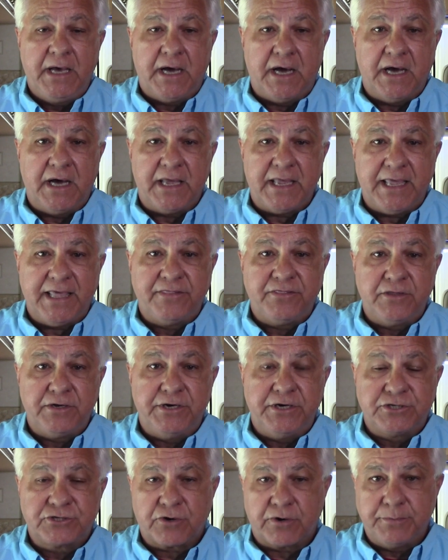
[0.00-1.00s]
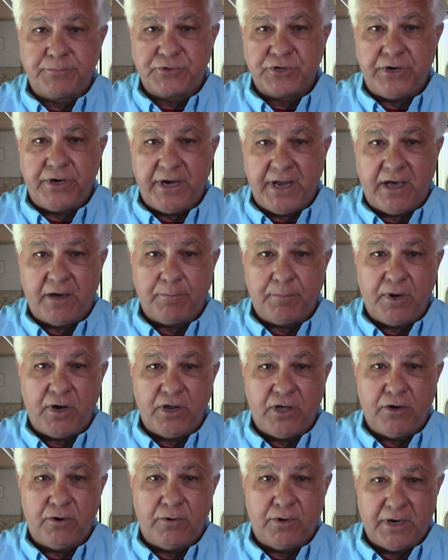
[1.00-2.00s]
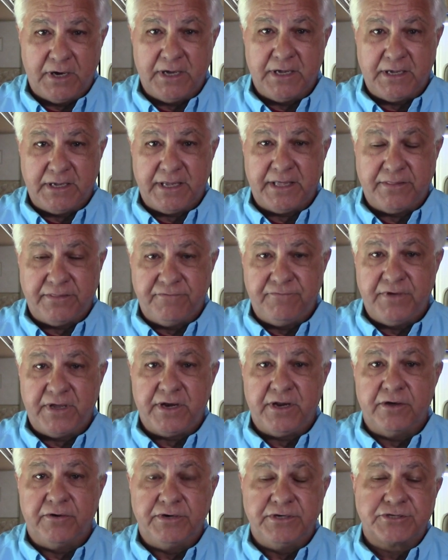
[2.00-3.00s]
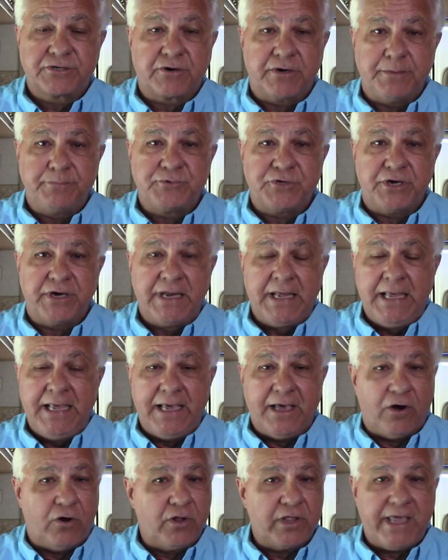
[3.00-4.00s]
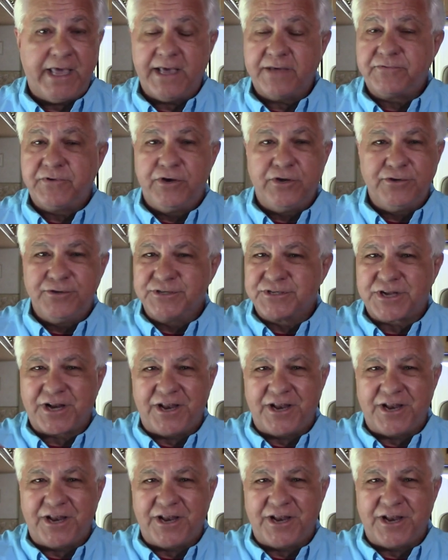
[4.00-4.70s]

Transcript: uh, in the description down below uh, in the video description. All you have to do is